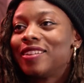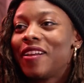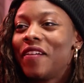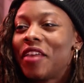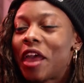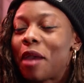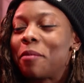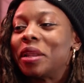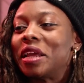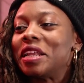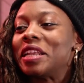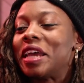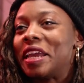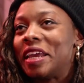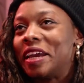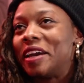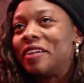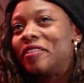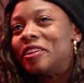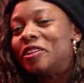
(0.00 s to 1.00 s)
And I mean, I,
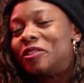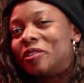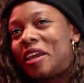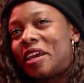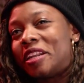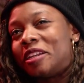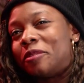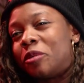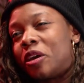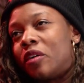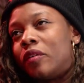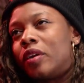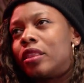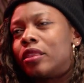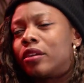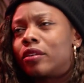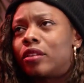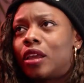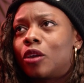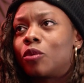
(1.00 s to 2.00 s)
I eventually end up going
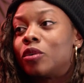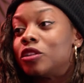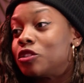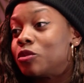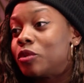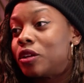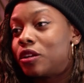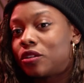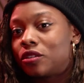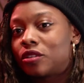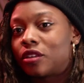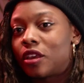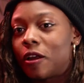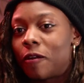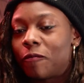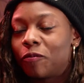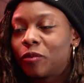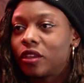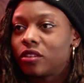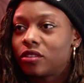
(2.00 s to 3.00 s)
in there like once a week or
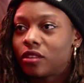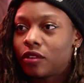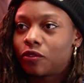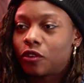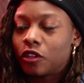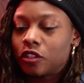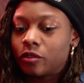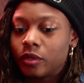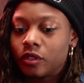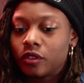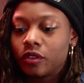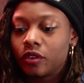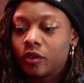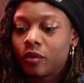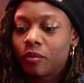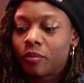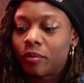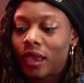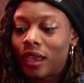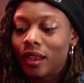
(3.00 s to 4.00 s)
so because they force me
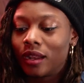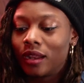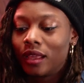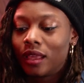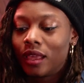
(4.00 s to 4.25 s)
to. But